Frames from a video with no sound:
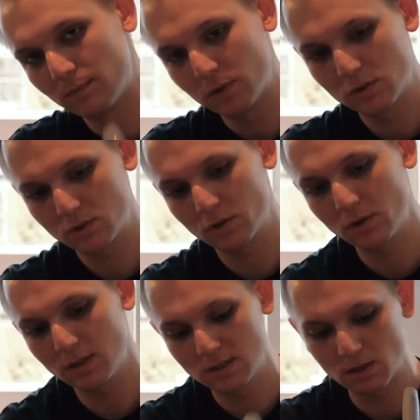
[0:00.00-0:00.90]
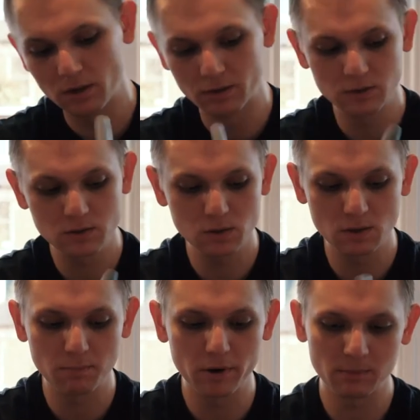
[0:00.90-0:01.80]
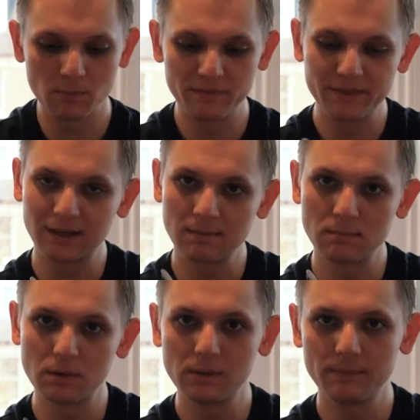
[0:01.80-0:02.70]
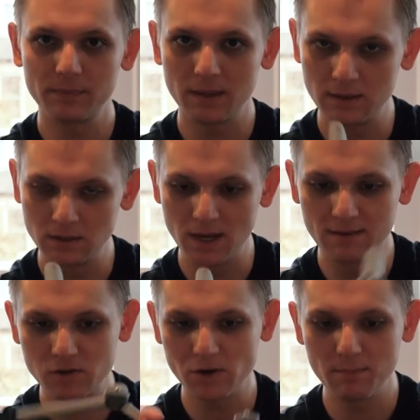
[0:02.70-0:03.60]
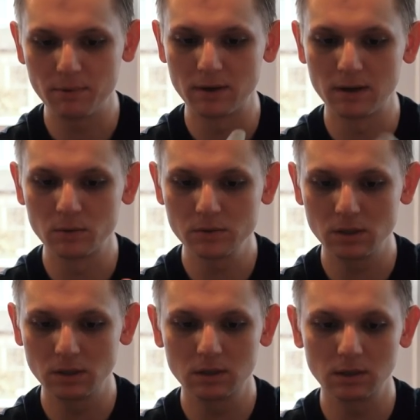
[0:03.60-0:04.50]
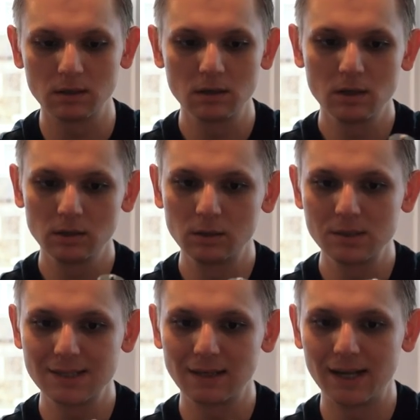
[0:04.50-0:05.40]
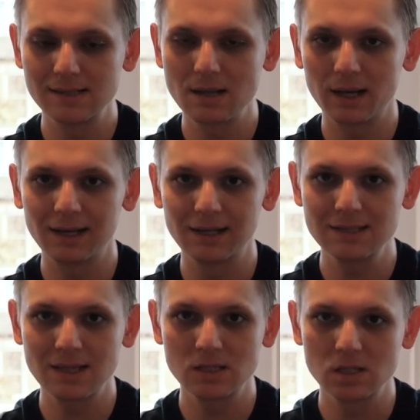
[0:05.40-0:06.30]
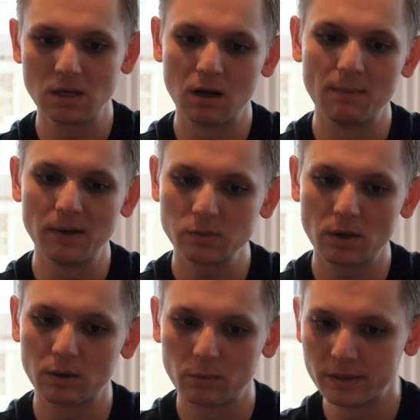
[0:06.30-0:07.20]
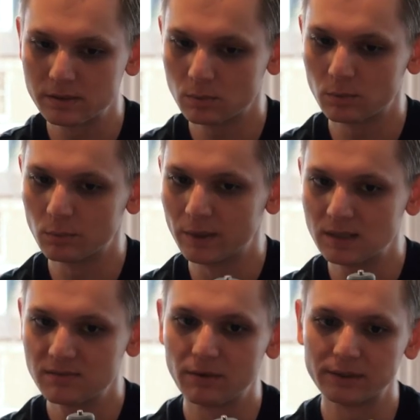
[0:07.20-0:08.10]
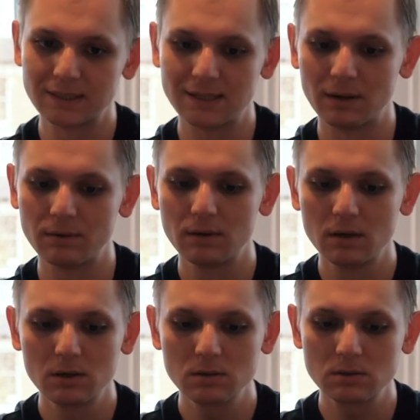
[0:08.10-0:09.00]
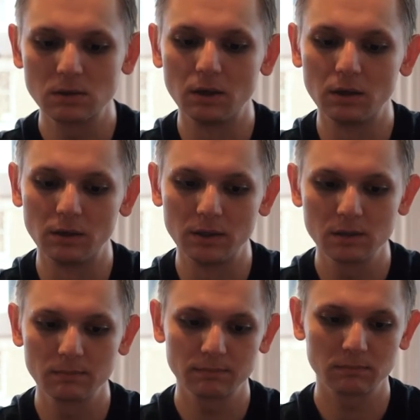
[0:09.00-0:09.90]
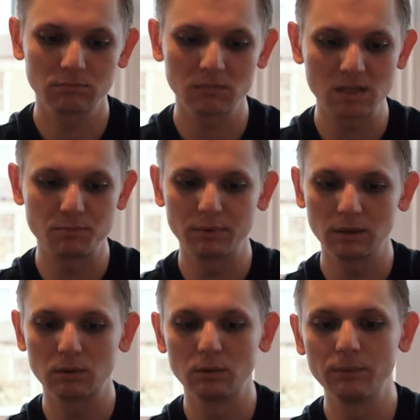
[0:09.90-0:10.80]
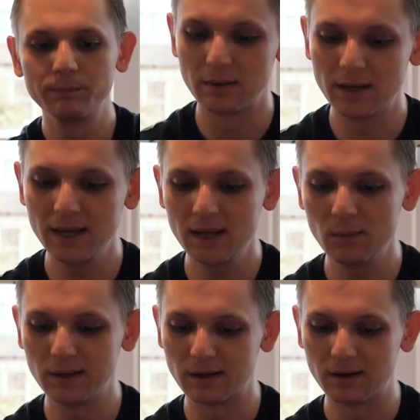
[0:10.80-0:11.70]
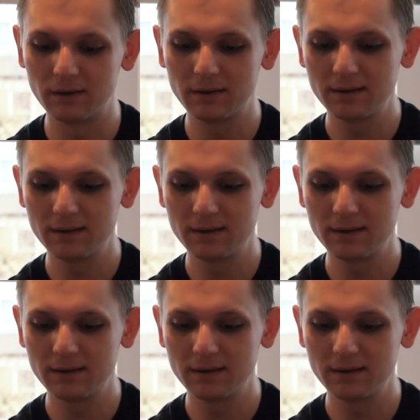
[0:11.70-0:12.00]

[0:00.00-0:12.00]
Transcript: screw this on to the bottom of the gimbal, and then you have a tripod, and also you can use it as like an extension arm as well when it's folded down. So that's pretty cool. And here we go.